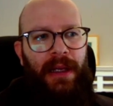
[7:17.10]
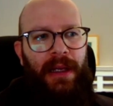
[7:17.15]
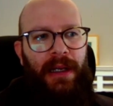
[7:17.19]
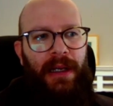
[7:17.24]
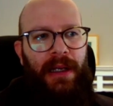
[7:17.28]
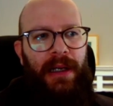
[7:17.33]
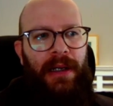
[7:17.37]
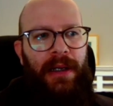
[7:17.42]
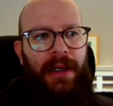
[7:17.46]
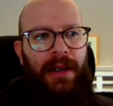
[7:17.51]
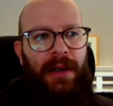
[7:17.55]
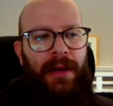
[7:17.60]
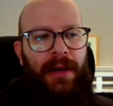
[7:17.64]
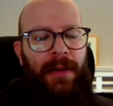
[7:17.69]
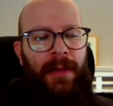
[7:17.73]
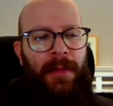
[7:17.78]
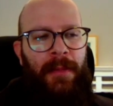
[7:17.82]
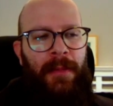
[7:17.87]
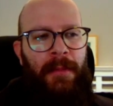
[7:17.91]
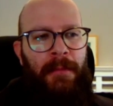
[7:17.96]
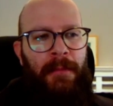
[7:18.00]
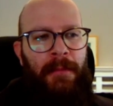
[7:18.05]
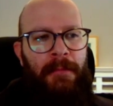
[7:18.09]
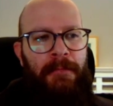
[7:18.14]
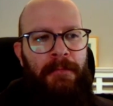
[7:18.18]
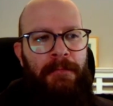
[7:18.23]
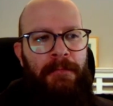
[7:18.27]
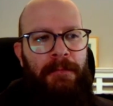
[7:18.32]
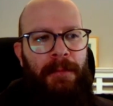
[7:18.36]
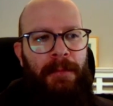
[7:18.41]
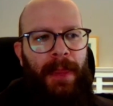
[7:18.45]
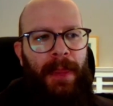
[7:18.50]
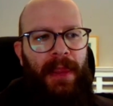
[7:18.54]
Um,
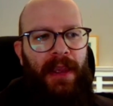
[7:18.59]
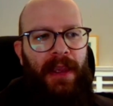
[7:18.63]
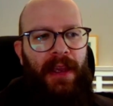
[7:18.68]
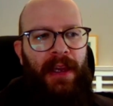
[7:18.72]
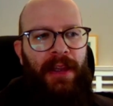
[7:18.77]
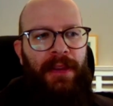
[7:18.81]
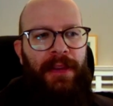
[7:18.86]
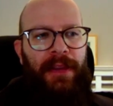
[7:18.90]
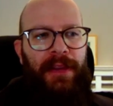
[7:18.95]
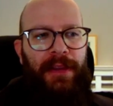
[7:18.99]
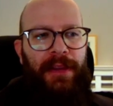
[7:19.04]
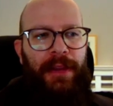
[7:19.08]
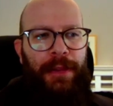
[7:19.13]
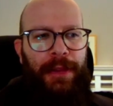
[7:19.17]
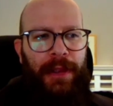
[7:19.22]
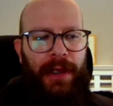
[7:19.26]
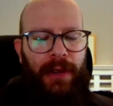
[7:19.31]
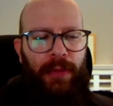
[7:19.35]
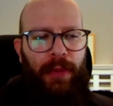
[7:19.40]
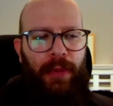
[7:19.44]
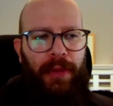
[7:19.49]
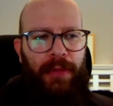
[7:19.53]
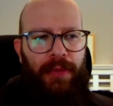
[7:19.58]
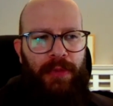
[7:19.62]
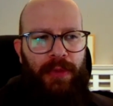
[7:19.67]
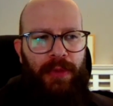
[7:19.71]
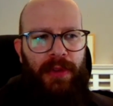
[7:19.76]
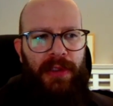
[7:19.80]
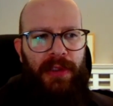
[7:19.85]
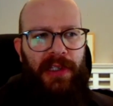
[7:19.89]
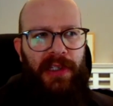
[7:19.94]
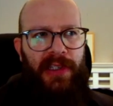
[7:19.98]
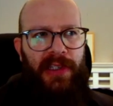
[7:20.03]
and the thing with
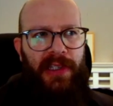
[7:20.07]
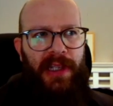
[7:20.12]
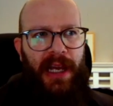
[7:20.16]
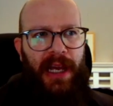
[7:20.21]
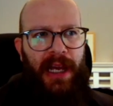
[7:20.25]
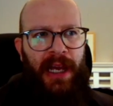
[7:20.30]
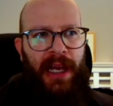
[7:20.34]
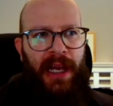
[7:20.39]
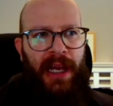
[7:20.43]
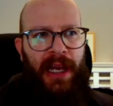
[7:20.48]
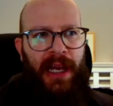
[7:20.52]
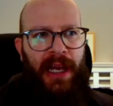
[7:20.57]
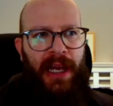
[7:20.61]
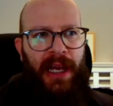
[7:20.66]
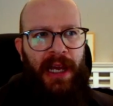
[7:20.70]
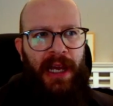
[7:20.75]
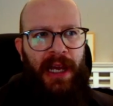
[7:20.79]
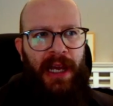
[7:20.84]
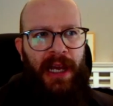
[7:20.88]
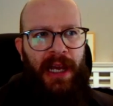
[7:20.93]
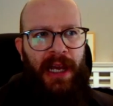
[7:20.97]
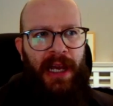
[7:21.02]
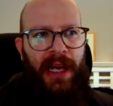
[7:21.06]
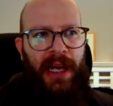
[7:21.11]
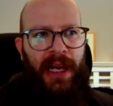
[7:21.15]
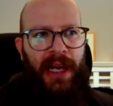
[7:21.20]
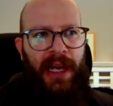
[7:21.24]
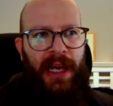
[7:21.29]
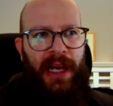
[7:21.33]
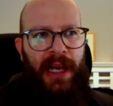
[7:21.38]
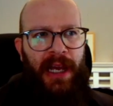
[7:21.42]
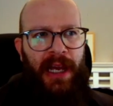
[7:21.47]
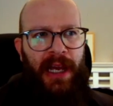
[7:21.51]
rules is that
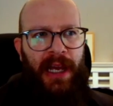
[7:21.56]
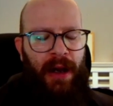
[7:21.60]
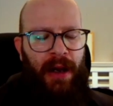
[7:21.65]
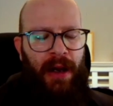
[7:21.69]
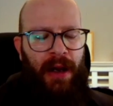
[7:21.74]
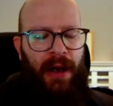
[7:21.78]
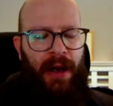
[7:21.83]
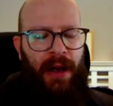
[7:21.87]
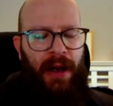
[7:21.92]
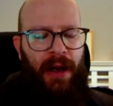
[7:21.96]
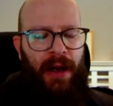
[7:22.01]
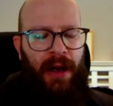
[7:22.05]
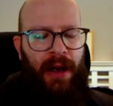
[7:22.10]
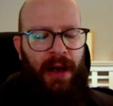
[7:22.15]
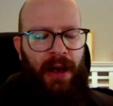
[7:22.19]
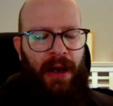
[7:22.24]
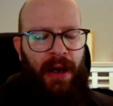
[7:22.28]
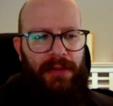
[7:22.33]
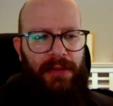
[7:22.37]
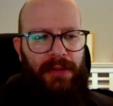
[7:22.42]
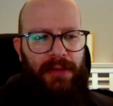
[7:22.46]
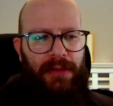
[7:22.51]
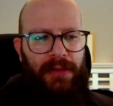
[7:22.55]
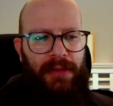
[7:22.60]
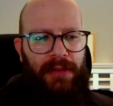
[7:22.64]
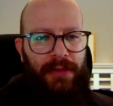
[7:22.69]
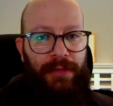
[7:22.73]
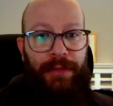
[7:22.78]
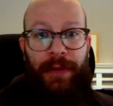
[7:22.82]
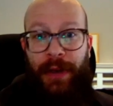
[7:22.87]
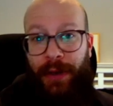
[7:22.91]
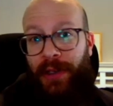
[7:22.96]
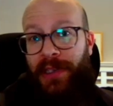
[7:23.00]
they are
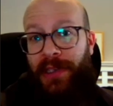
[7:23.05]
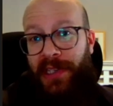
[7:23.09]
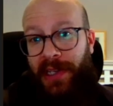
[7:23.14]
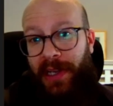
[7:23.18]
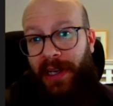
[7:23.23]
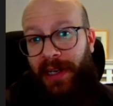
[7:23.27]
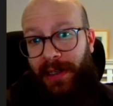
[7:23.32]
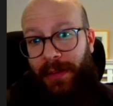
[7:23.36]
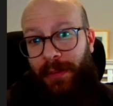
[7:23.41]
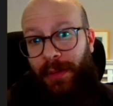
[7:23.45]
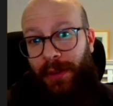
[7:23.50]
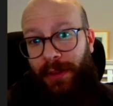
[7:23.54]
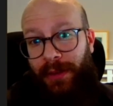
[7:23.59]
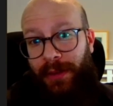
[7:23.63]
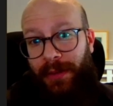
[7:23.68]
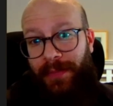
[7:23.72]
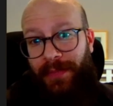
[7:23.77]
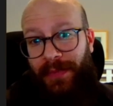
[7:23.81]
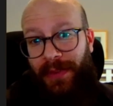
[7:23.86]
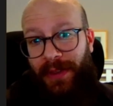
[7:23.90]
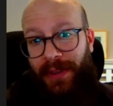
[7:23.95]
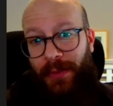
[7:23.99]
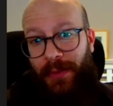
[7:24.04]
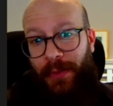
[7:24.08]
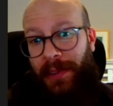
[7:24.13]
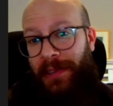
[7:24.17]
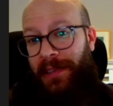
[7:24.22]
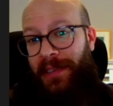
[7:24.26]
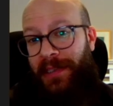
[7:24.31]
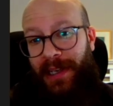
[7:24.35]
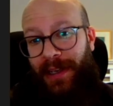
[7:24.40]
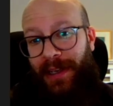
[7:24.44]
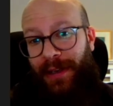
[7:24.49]
very scalable.
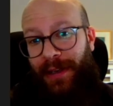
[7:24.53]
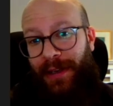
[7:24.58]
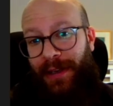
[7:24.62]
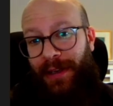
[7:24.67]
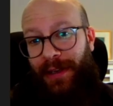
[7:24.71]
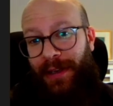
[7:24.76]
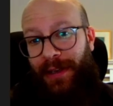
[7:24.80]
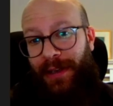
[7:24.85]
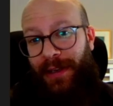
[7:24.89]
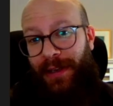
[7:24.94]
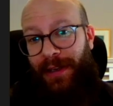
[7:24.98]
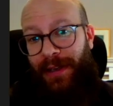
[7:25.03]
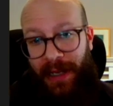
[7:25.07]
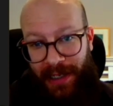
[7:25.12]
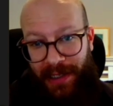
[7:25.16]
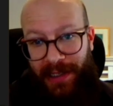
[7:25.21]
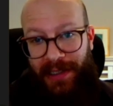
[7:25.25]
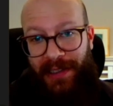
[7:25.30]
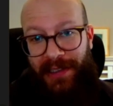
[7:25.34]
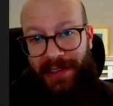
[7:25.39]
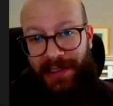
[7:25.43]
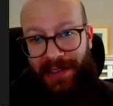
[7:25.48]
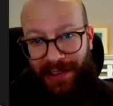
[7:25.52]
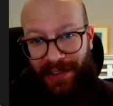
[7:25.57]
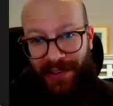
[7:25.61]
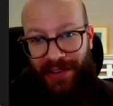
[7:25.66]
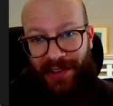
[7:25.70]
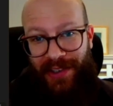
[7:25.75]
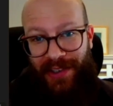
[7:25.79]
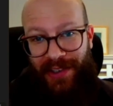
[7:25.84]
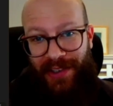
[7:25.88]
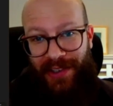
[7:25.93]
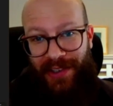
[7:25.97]
Once I've made a
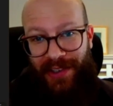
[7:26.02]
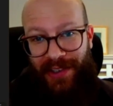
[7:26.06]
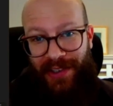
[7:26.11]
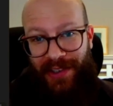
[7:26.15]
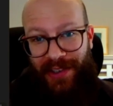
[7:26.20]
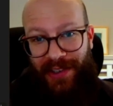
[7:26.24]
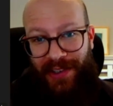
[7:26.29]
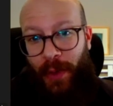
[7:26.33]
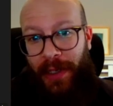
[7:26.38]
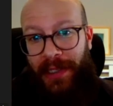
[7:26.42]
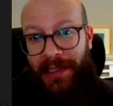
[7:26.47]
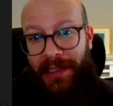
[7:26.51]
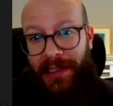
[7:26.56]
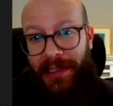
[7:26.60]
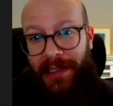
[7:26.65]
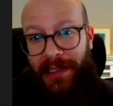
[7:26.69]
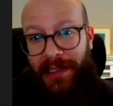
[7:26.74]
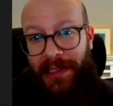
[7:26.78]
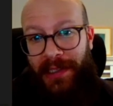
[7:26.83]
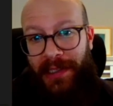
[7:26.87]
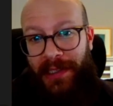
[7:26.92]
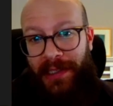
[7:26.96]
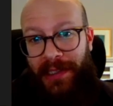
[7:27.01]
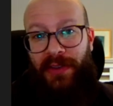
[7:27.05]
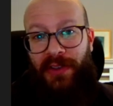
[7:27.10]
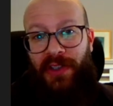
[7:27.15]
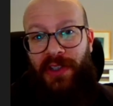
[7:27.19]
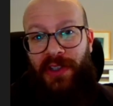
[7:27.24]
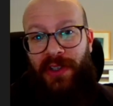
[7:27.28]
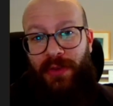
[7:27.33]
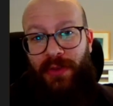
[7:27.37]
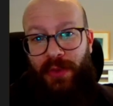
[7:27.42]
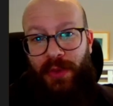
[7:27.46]
decision, like once I've
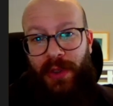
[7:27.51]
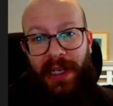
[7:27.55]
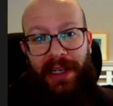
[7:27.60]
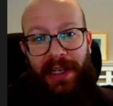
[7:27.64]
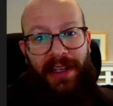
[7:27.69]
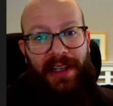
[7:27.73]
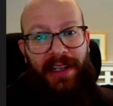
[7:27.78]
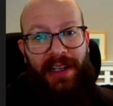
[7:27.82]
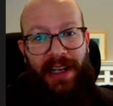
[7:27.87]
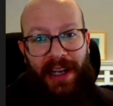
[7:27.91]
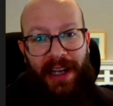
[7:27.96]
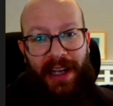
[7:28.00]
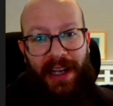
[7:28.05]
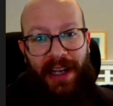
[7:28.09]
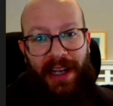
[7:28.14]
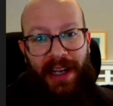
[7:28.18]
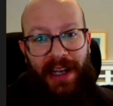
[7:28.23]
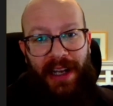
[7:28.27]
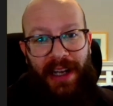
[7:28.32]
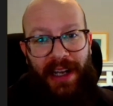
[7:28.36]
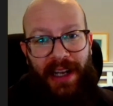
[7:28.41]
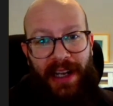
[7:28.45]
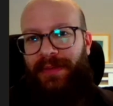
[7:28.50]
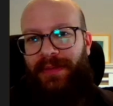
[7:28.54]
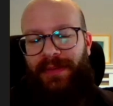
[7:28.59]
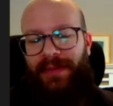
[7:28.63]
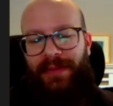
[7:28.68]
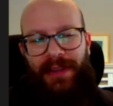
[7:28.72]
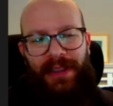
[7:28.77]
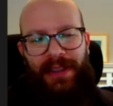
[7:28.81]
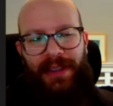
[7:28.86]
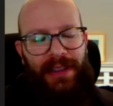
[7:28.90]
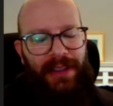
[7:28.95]
researched the rule, I can now
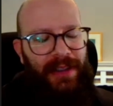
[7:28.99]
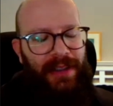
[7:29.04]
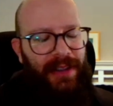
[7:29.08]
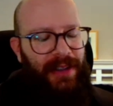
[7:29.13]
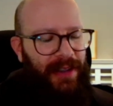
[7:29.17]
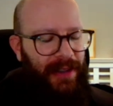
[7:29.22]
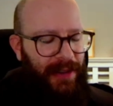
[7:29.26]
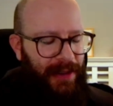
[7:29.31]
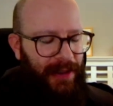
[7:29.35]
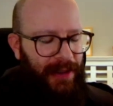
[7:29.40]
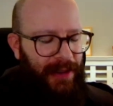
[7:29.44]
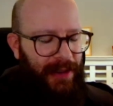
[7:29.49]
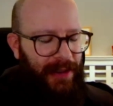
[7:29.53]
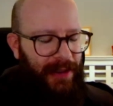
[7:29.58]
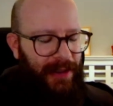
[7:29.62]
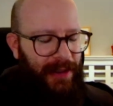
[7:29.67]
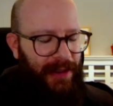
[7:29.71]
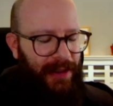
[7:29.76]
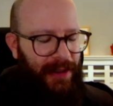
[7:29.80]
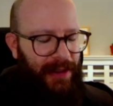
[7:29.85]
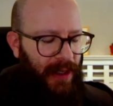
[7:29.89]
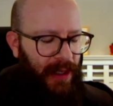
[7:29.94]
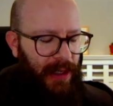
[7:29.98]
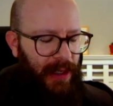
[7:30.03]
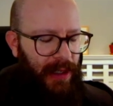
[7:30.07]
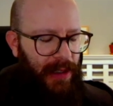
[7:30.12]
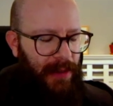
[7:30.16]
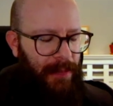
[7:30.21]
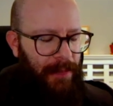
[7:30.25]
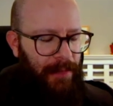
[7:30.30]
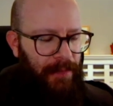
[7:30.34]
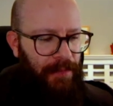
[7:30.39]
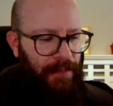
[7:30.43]
uh, um,
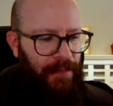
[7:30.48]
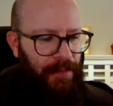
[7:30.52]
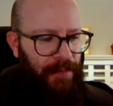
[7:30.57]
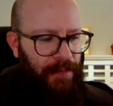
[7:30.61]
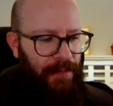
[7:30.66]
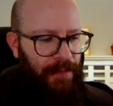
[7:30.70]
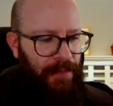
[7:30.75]
um,